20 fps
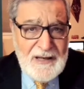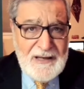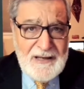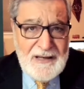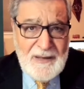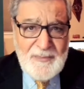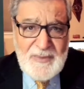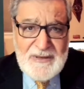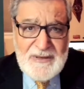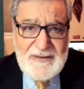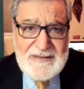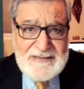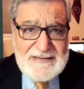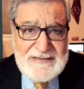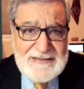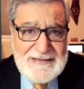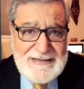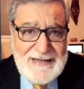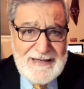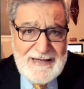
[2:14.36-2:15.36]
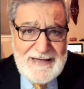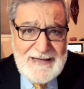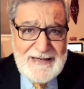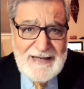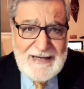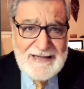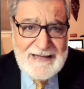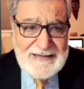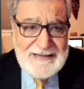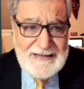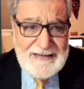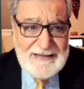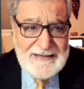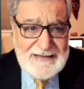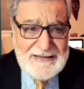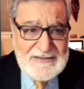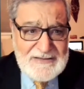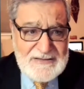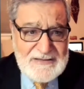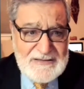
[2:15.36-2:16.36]
appearance today at
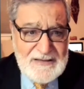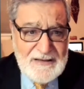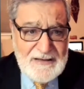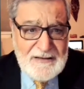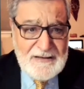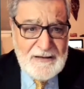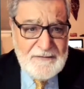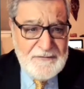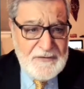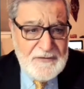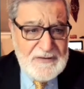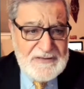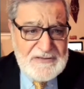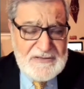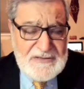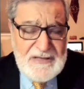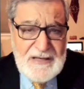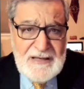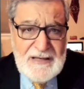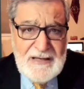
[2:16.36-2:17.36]
this conference.